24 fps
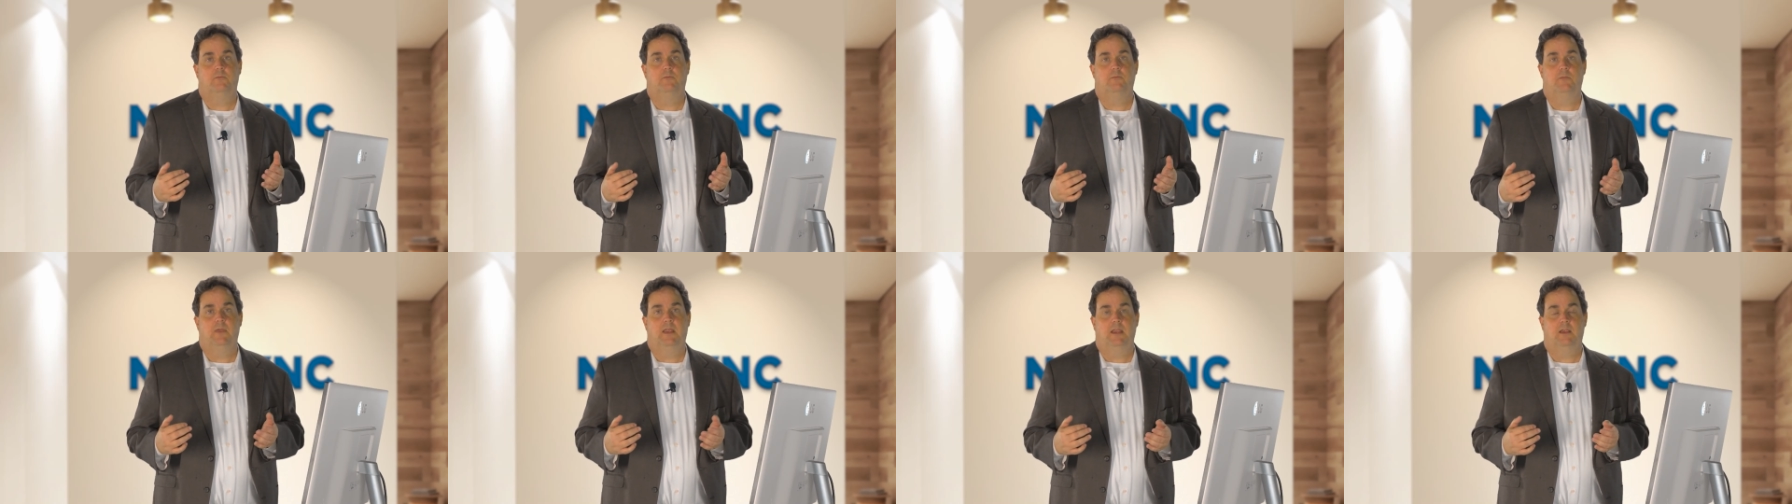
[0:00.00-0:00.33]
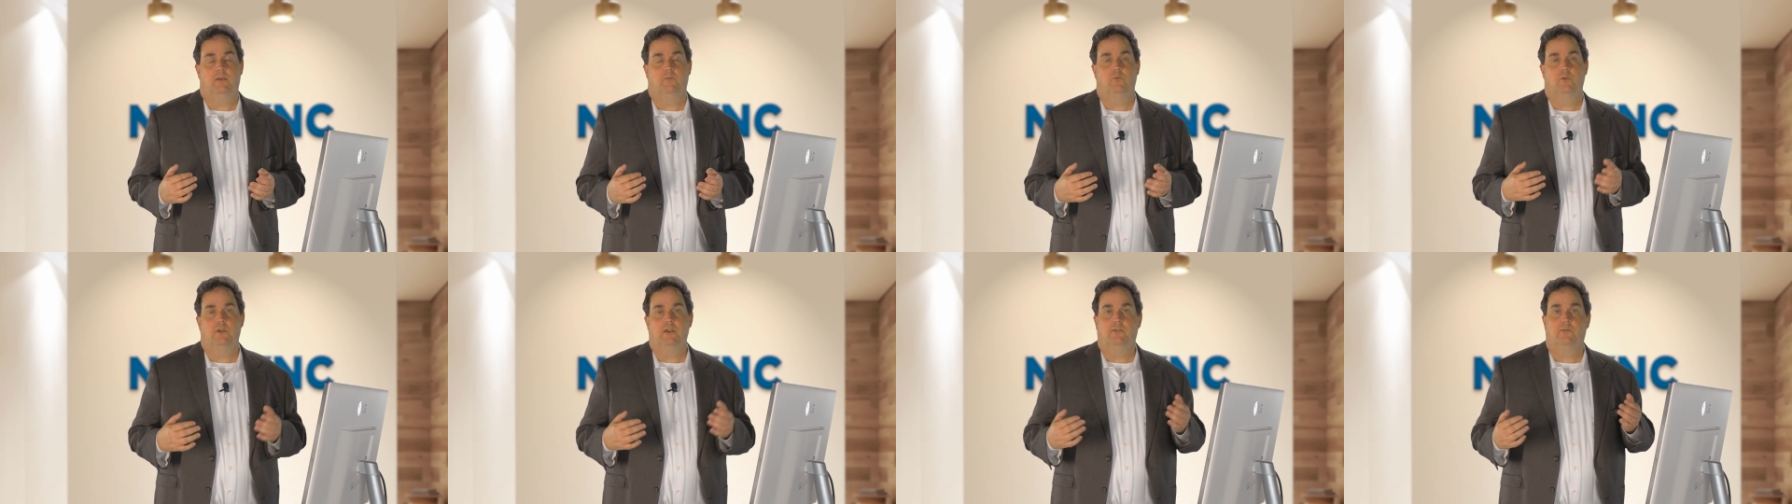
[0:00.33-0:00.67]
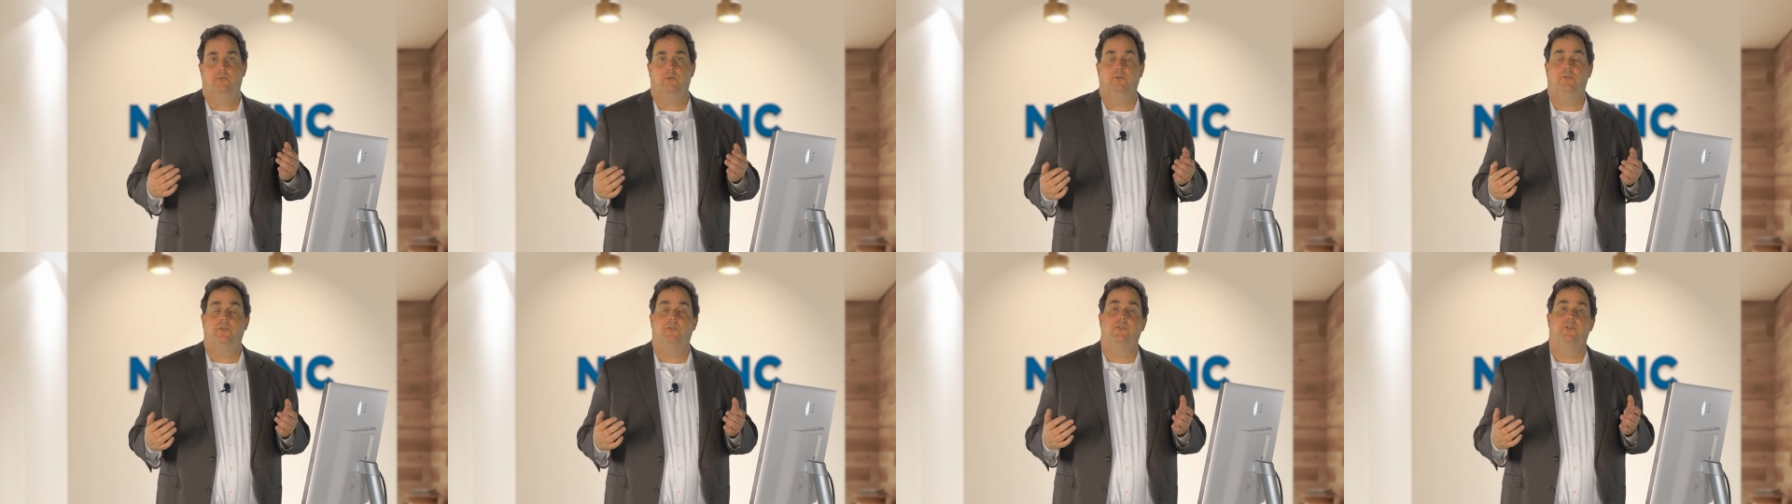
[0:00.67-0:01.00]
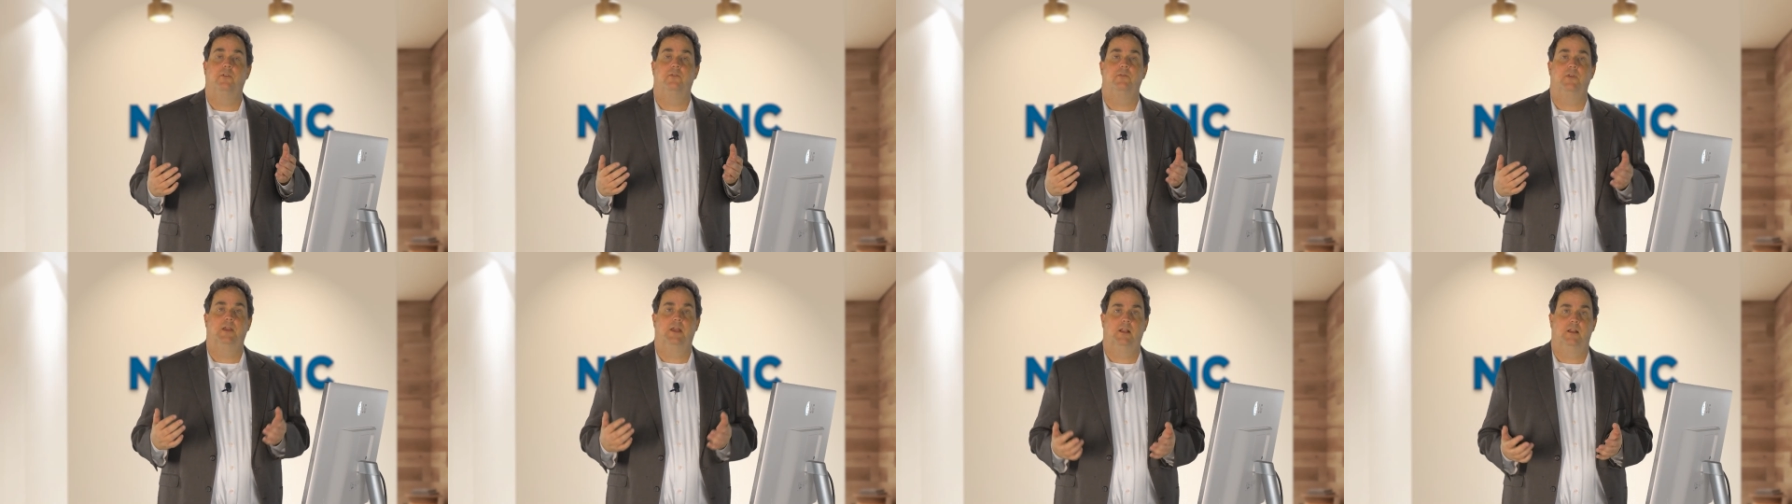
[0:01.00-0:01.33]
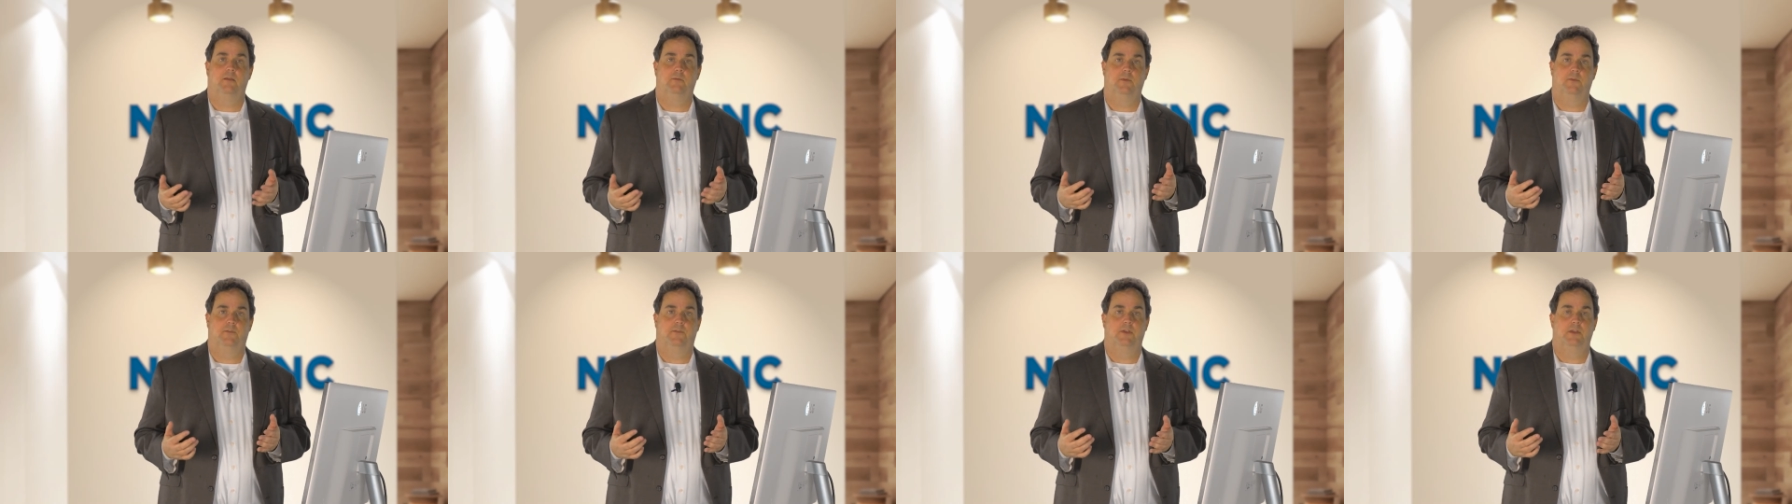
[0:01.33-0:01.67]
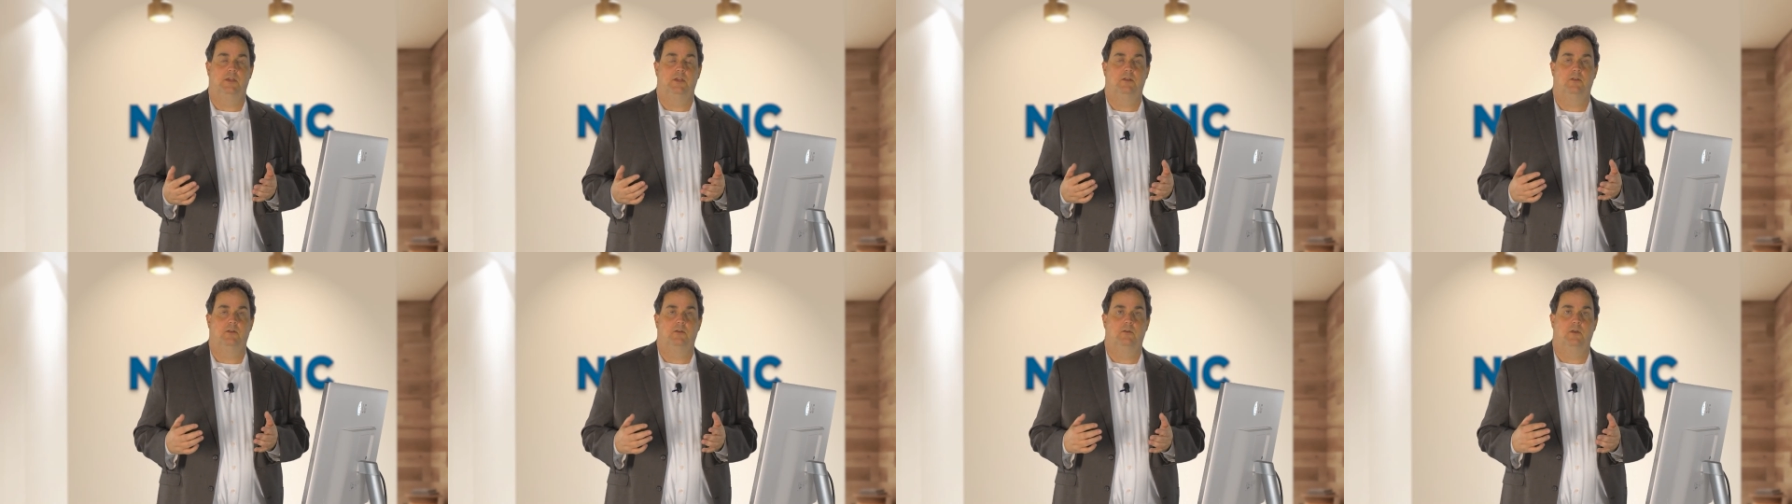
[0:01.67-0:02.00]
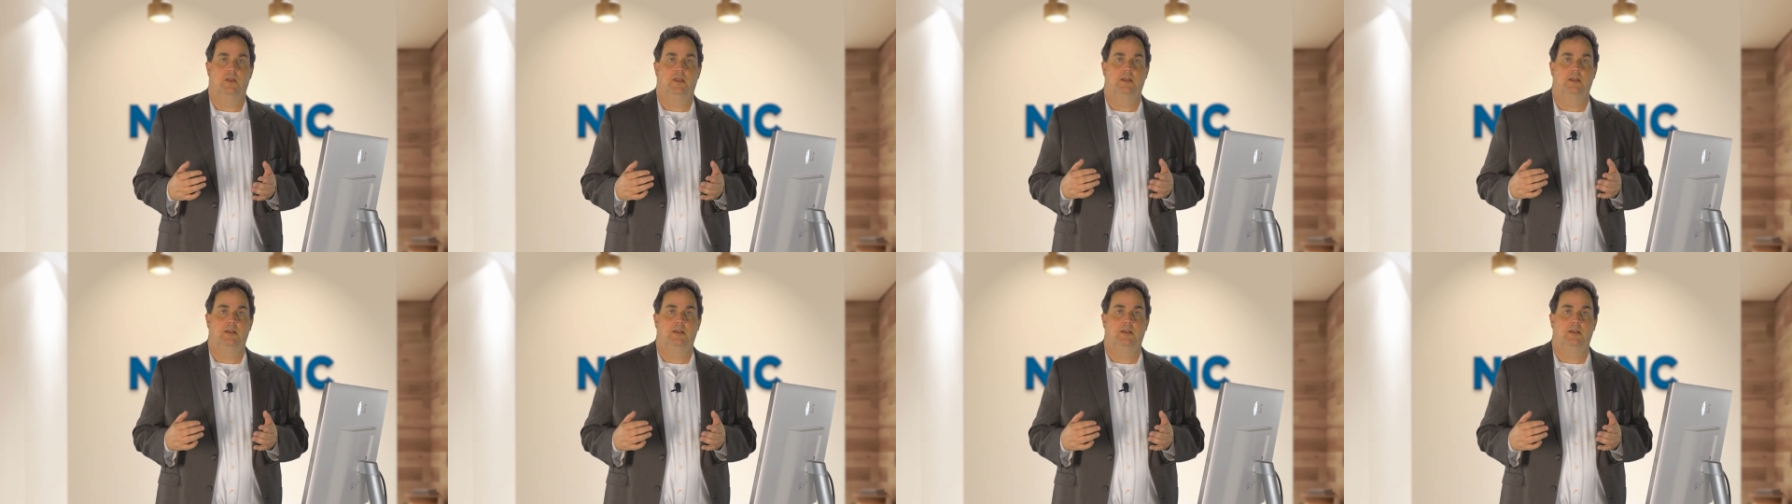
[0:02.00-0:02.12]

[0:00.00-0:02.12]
make resources available to you